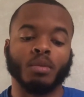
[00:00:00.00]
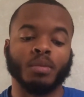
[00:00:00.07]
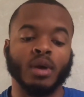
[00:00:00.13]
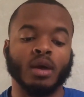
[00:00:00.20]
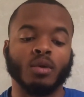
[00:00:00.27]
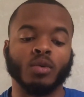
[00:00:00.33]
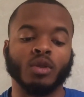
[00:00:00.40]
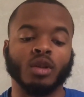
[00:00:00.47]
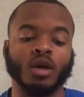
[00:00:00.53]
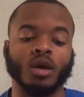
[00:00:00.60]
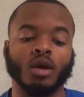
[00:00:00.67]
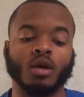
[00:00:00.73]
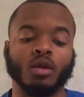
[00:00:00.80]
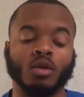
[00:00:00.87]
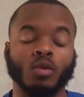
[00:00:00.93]
Being with
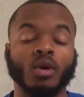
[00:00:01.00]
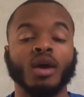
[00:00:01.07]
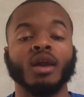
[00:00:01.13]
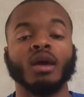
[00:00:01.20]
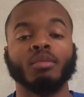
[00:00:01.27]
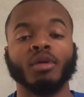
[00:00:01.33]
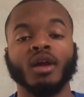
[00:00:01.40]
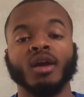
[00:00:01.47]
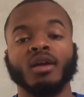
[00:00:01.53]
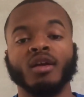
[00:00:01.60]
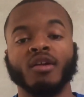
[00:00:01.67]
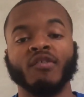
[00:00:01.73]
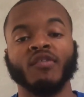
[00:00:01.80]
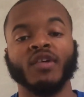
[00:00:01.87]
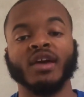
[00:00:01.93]
the way they play
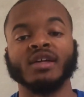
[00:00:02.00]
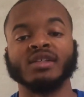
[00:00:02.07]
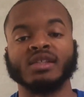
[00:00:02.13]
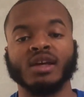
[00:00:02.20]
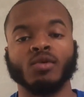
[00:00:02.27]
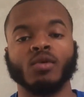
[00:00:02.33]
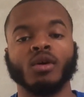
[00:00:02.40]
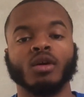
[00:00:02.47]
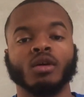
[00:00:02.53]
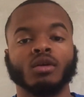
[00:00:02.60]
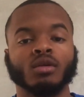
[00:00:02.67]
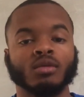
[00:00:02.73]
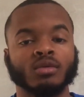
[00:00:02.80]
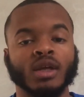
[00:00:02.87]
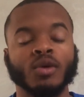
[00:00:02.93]
defense, they
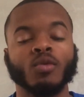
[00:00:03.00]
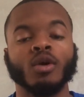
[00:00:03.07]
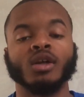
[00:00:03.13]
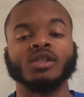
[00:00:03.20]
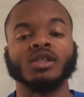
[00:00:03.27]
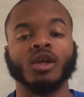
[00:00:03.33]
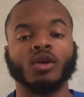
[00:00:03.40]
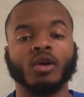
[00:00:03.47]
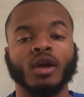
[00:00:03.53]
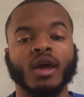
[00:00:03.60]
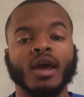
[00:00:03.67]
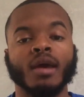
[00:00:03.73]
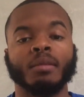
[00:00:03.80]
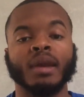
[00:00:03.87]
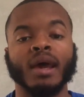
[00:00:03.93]
wanna slow the
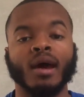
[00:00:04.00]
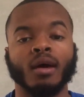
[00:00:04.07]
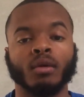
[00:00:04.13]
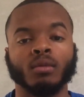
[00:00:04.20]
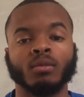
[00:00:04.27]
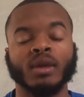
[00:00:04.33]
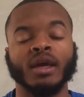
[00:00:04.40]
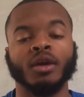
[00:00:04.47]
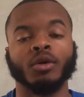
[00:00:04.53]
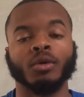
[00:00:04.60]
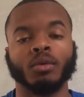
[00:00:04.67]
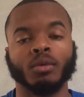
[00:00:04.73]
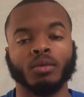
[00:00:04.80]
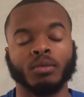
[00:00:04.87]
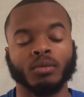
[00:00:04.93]
game down. They
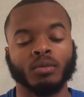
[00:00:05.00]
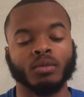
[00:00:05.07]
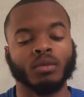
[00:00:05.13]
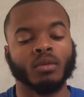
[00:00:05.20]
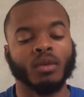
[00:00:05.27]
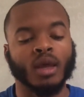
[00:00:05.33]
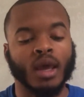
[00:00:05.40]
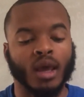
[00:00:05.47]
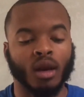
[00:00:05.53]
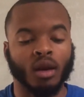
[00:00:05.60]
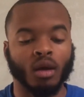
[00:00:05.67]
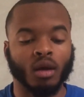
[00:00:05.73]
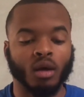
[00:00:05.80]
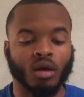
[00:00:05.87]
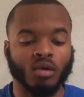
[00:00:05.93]
do,
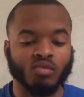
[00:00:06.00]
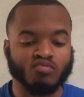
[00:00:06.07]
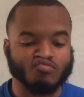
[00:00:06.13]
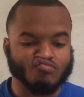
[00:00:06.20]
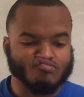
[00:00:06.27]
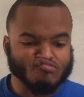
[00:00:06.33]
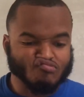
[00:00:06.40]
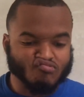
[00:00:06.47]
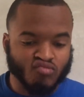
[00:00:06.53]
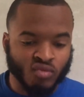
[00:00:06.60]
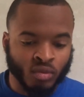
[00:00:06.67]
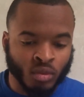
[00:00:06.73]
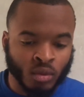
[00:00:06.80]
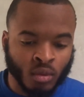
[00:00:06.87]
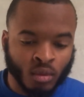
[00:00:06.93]
and
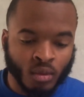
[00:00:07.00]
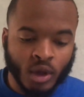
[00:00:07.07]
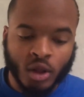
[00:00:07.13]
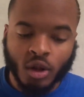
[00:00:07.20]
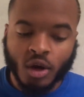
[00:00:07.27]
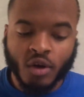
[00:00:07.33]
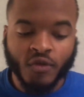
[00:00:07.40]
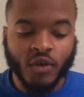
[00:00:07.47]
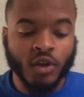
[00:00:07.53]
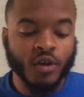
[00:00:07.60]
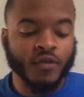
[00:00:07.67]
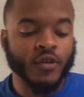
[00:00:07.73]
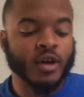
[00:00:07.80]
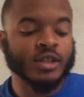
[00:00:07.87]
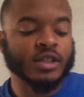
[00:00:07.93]
they're looking for
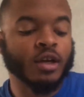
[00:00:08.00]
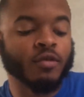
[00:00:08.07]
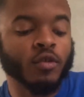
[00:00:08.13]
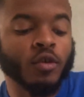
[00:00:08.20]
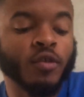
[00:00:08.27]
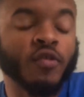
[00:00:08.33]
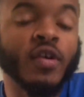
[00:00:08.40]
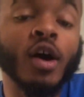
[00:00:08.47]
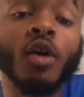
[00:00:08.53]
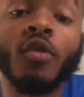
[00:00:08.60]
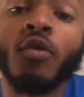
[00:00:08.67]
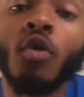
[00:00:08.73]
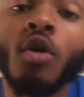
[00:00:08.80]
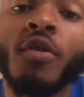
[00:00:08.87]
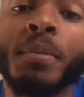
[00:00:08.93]
their first ever Final
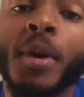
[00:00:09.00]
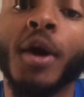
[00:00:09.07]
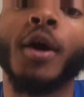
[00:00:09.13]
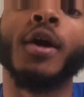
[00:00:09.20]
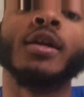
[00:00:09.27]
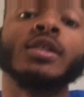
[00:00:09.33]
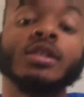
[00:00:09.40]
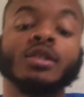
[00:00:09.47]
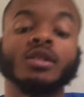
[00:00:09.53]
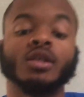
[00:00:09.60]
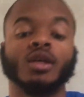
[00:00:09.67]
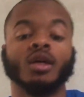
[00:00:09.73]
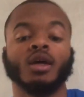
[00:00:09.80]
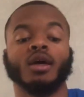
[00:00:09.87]
Four appearance.